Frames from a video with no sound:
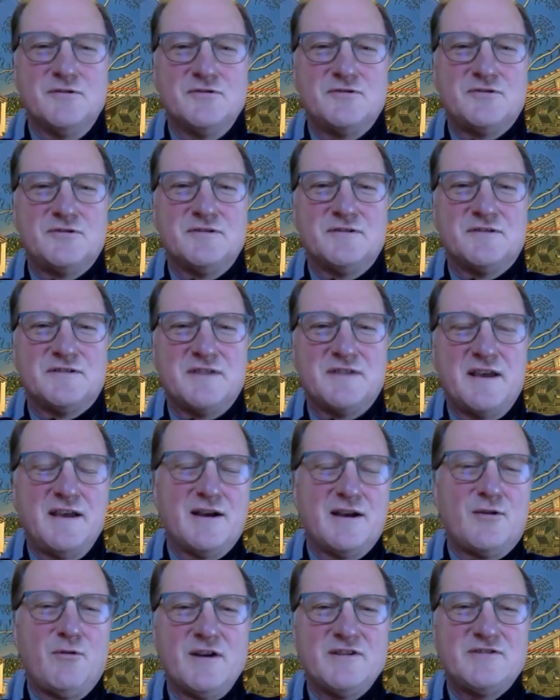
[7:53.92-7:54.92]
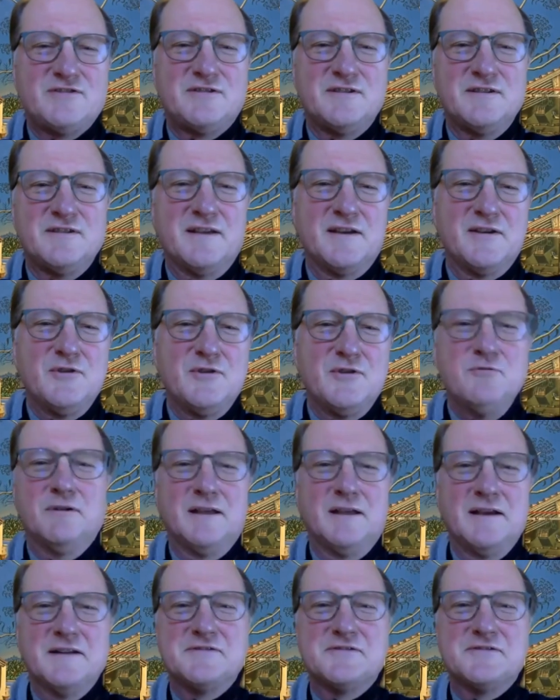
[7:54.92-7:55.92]
should say a question that you will
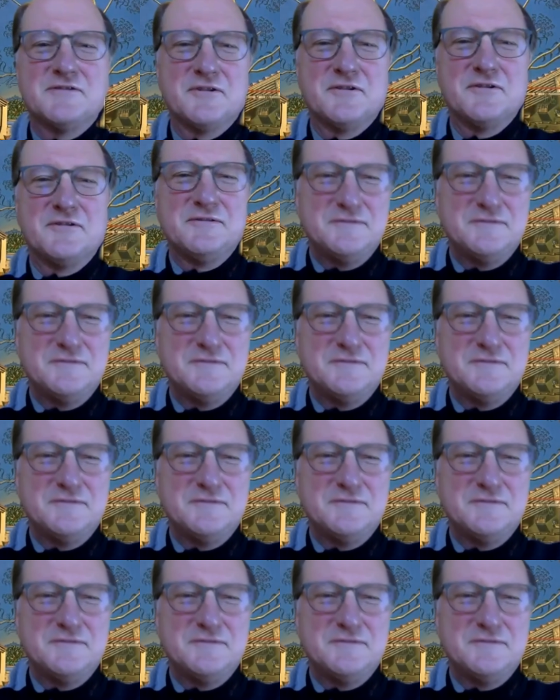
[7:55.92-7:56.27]
answer.